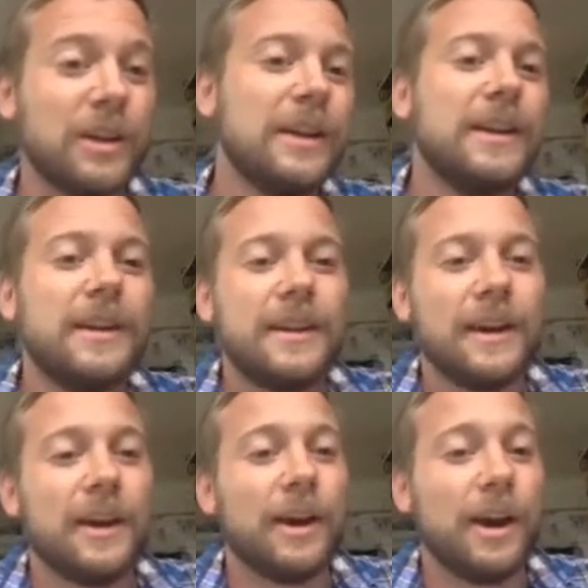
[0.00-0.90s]
So
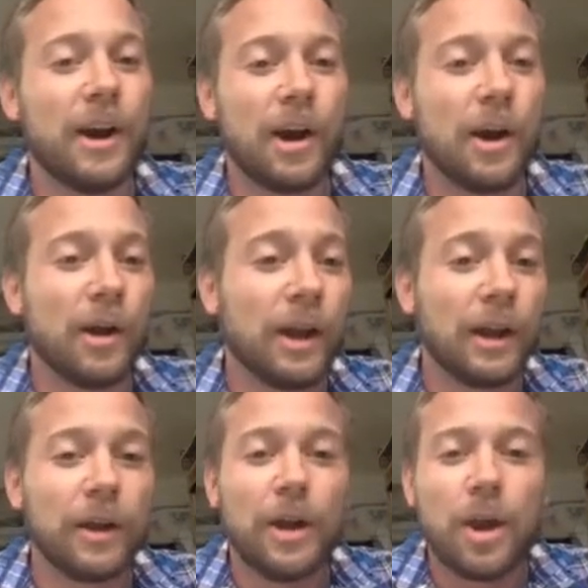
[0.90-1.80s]
from race
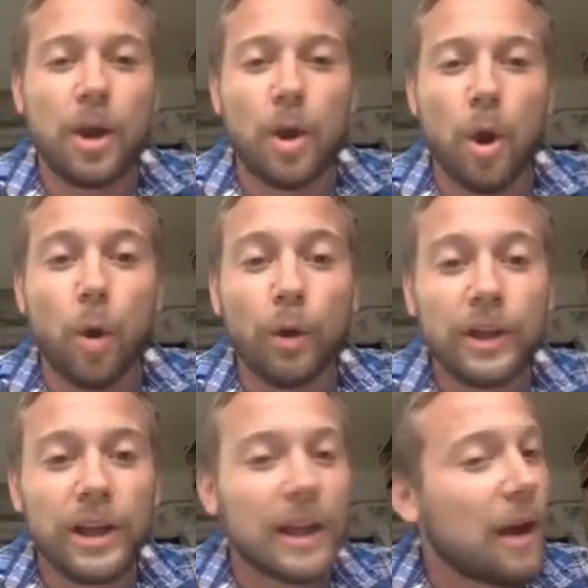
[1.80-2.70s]
route, we are going
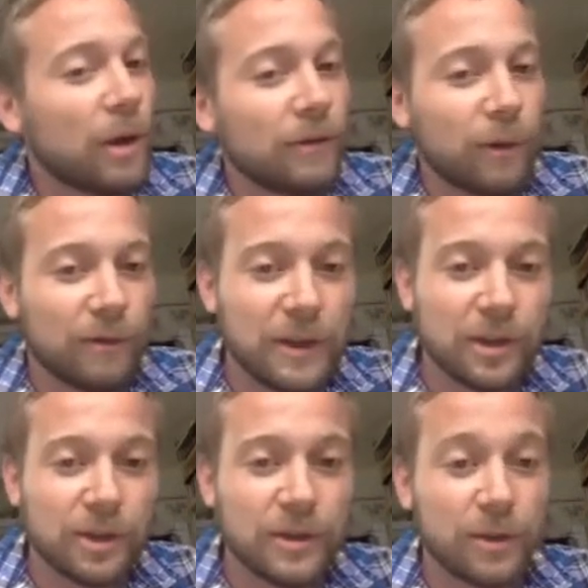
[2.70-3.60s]
to click buffer. If you
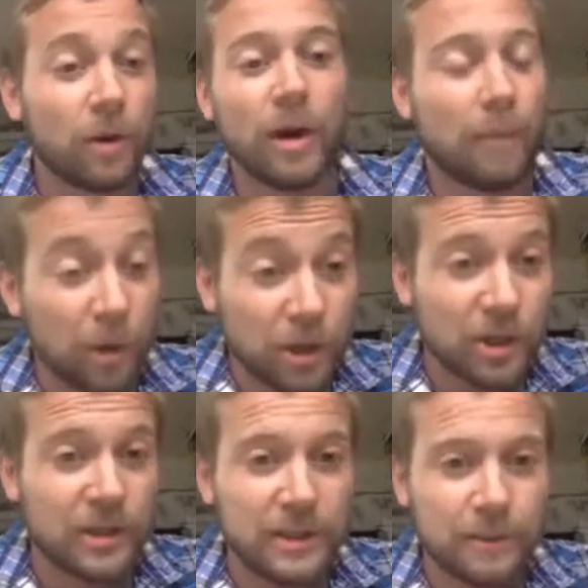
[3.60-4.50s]
notice here,
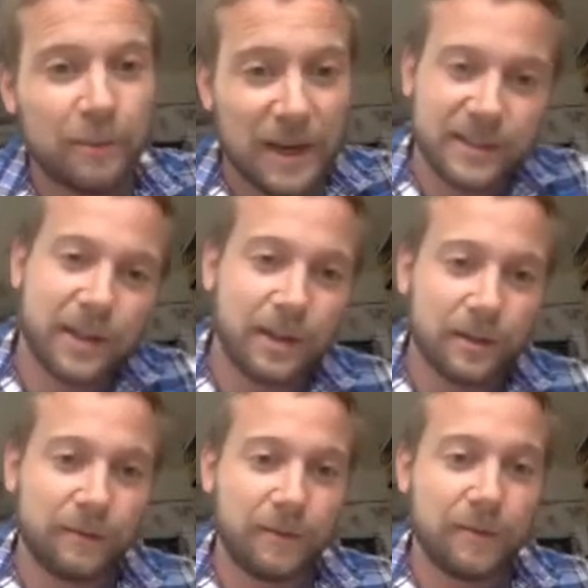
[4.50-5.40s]
one of the big new
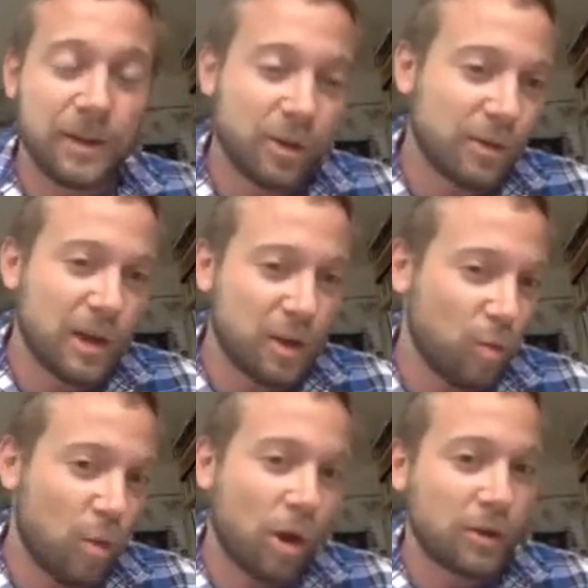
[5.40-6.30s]
things
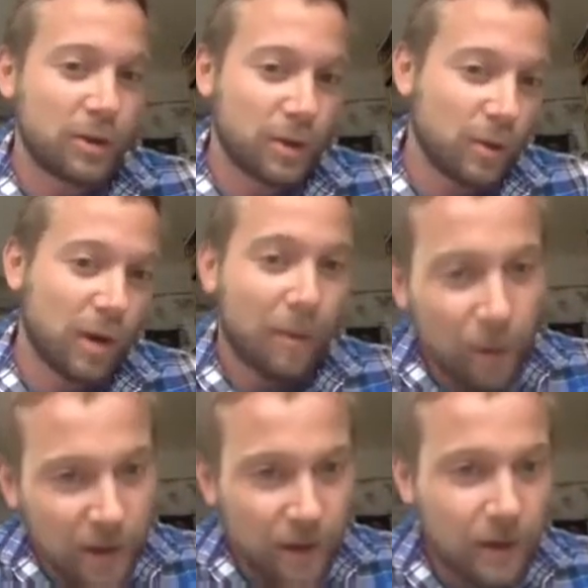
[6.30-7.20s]
and things that
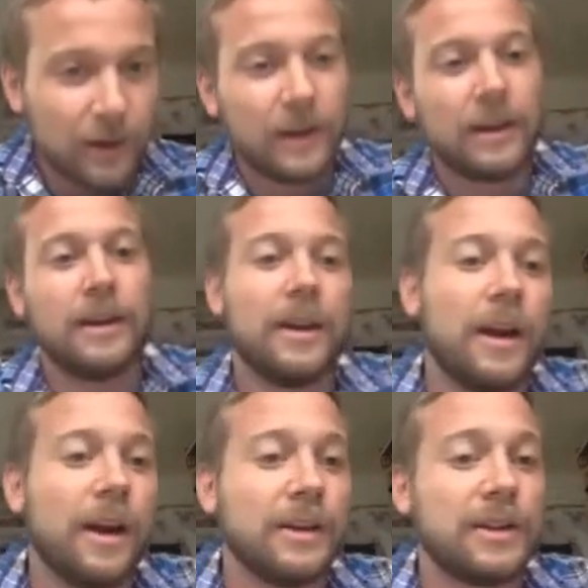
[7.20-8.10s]
are currently like
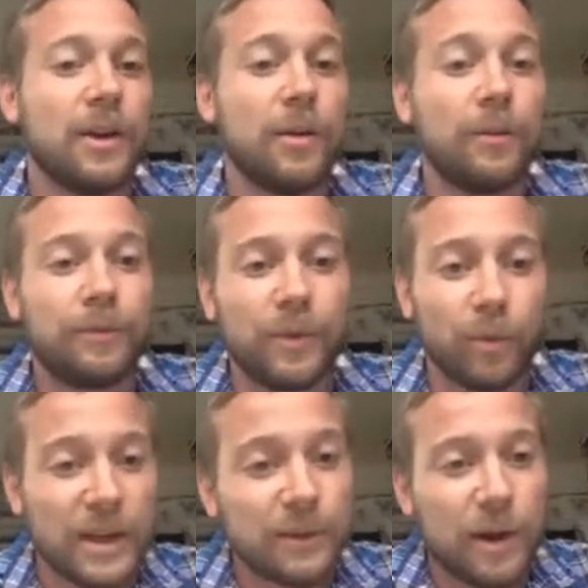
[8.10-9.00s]
still up for
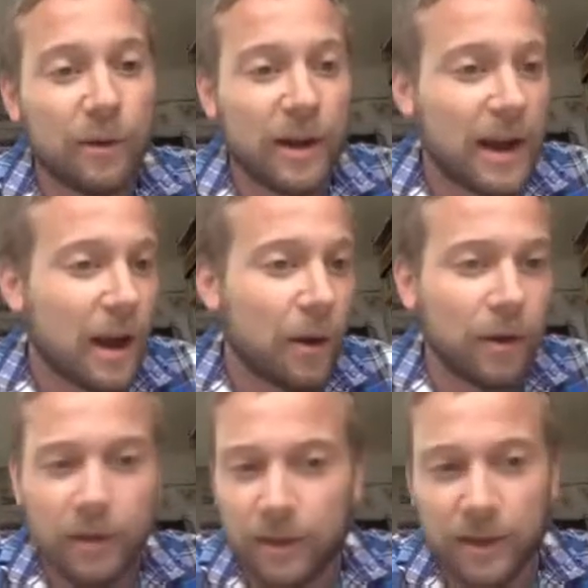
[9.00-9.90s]
development and
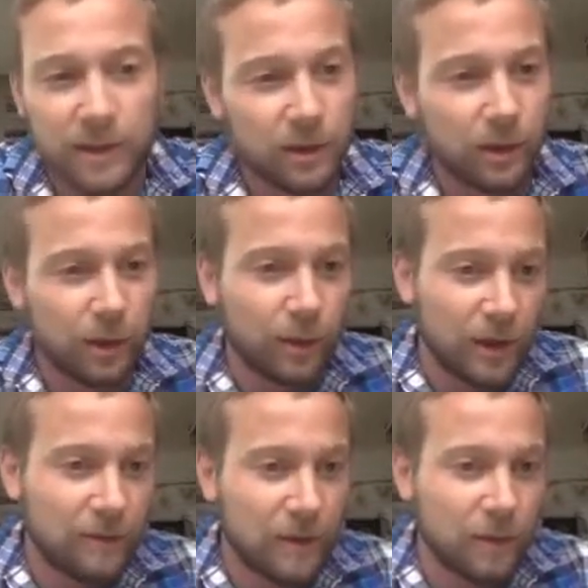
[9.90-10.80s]
discussion
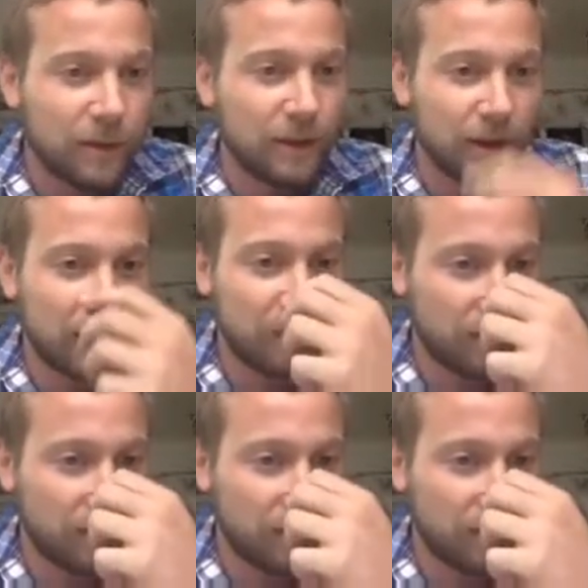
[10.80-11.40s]
are like